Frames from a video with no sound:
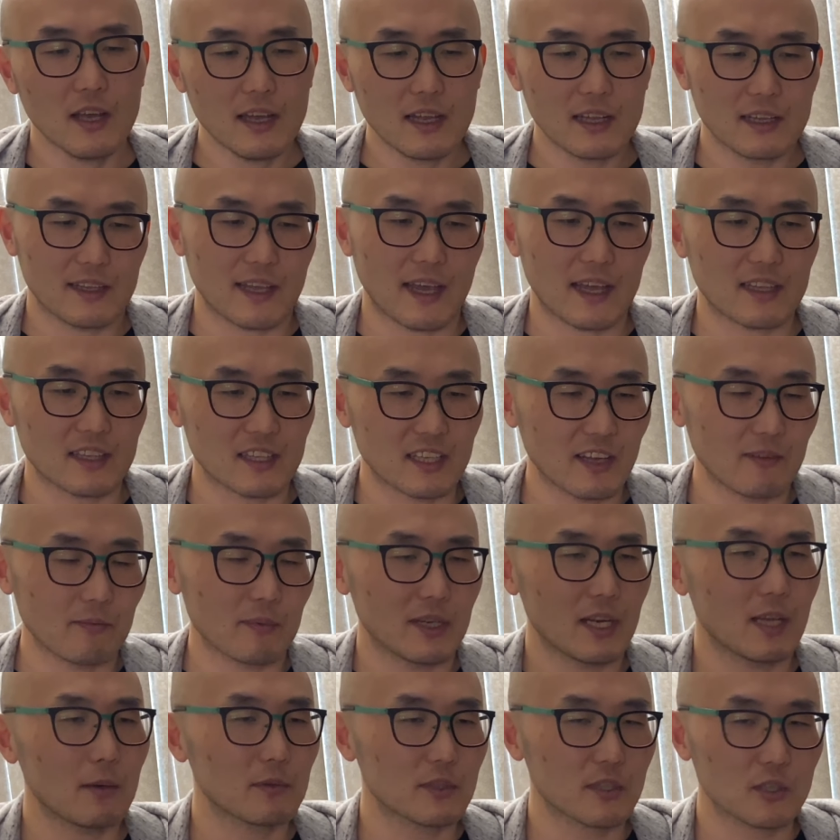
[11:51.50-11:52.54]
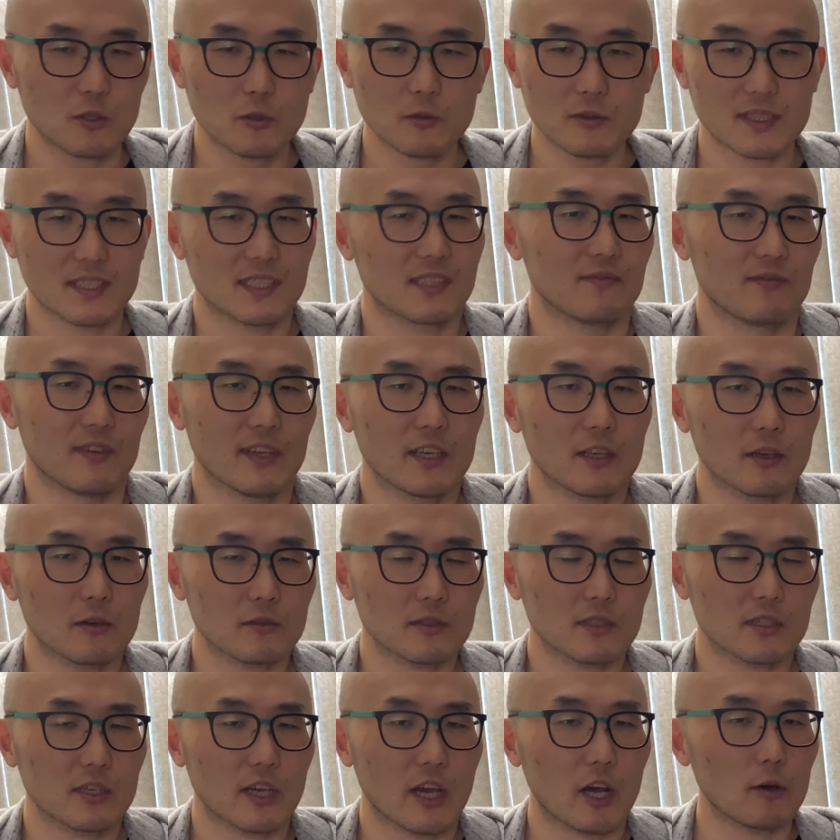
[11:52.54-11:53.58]
that they've been able to use these videos
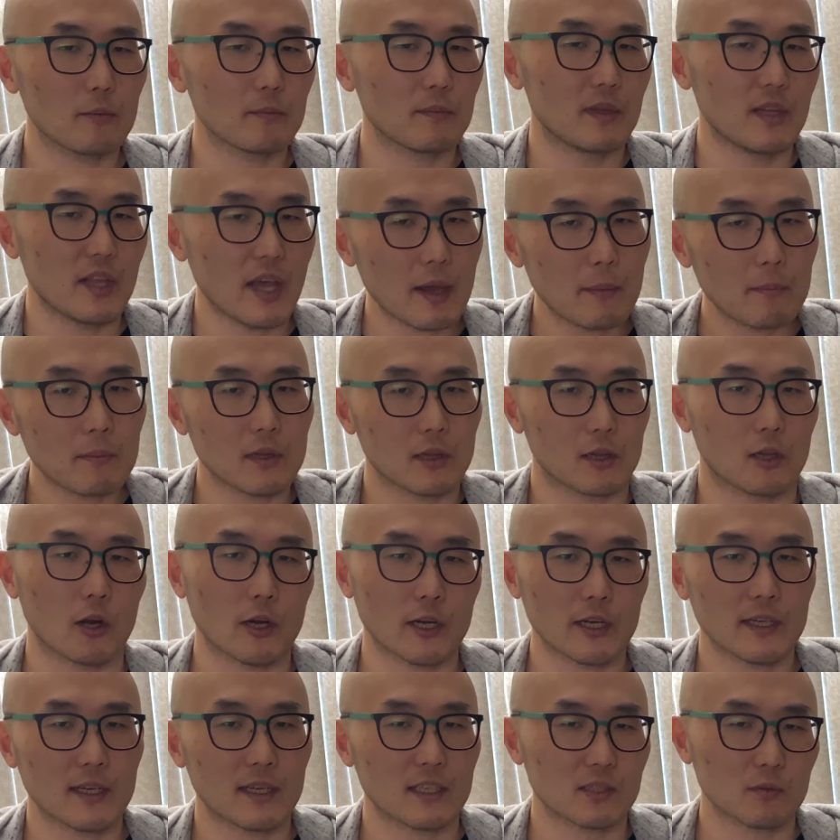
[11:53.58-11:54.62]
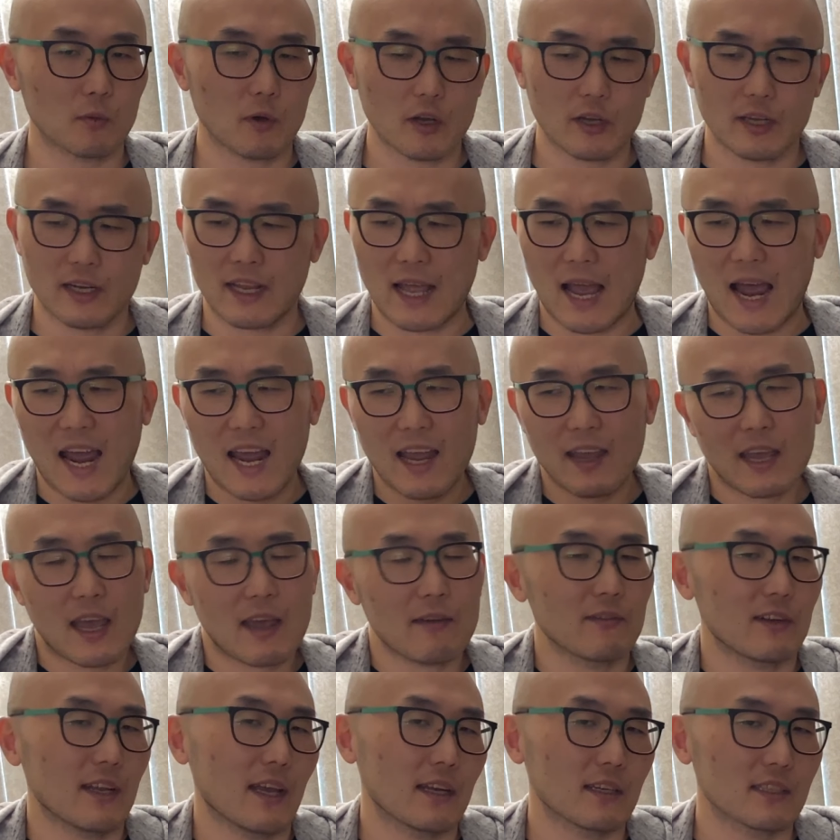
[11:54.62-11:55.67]
to help them learn it as well, and I haven't
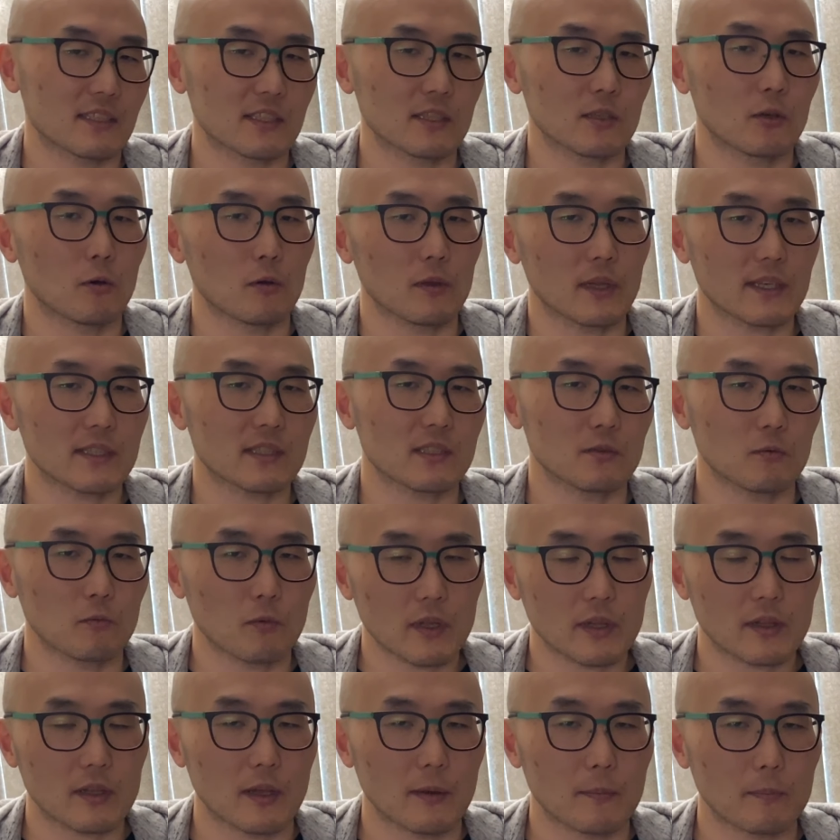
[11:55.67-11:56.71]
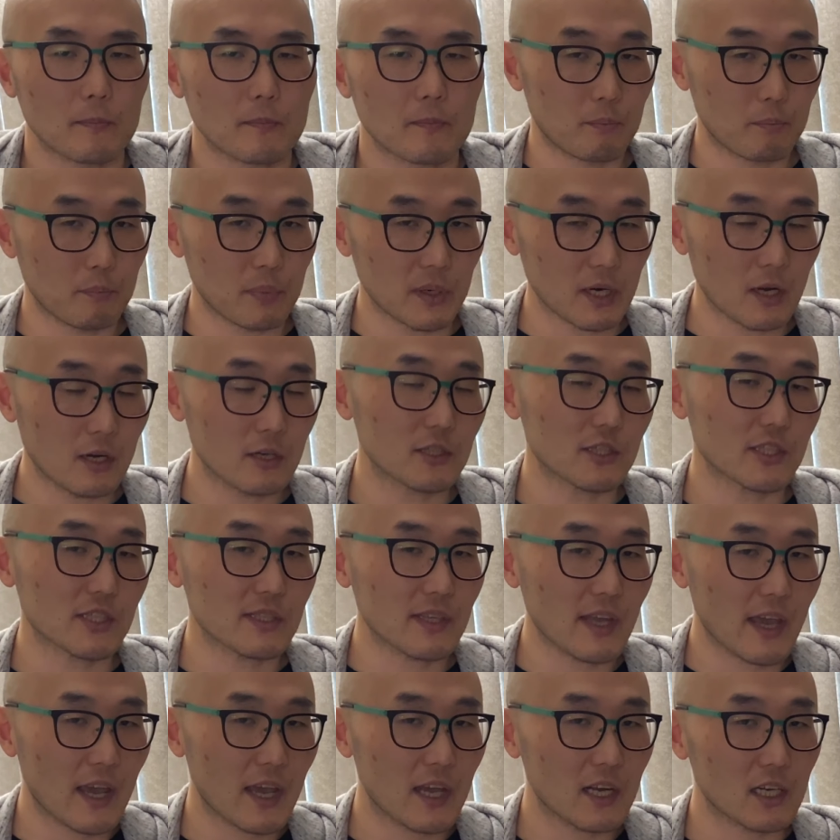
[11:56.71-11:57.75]
had a single lesson with them. But
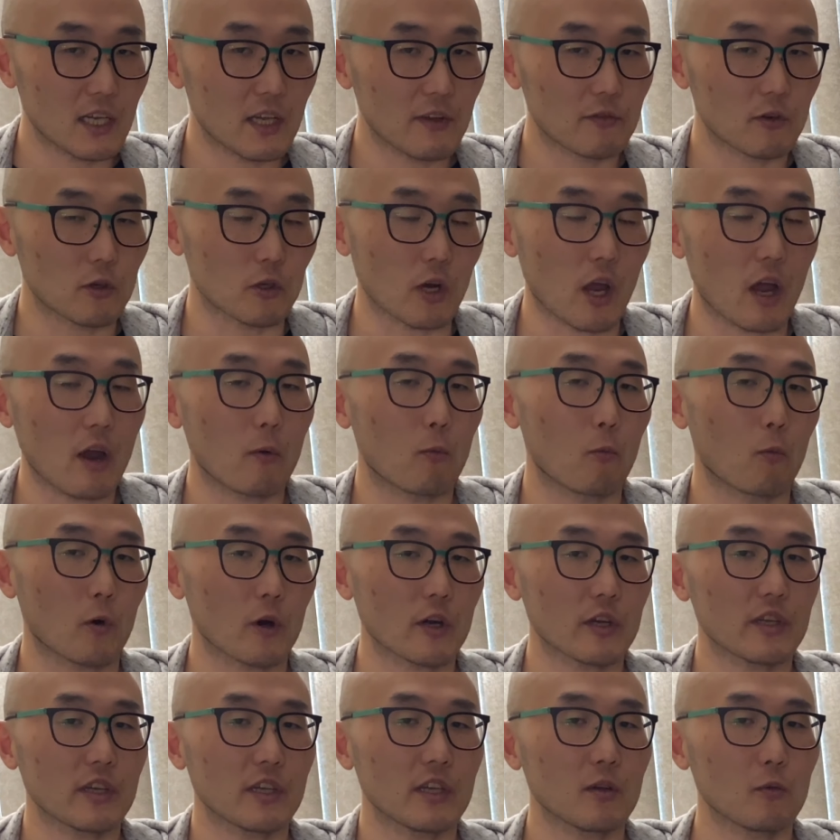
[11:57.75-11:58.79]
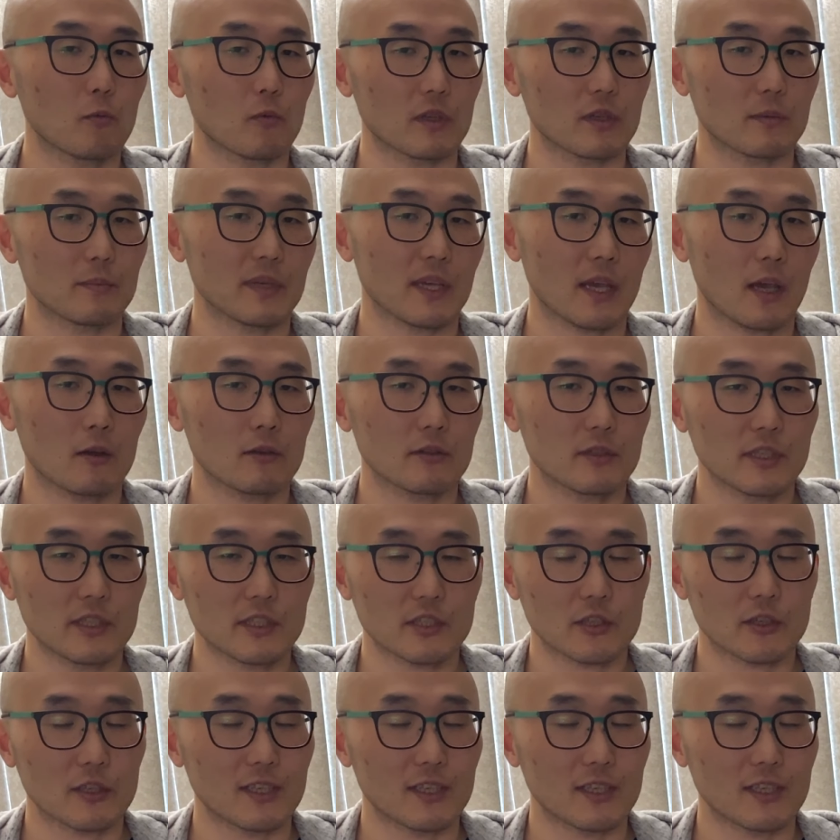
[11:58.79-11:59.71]
understand, if you're not working with a piano teacher, and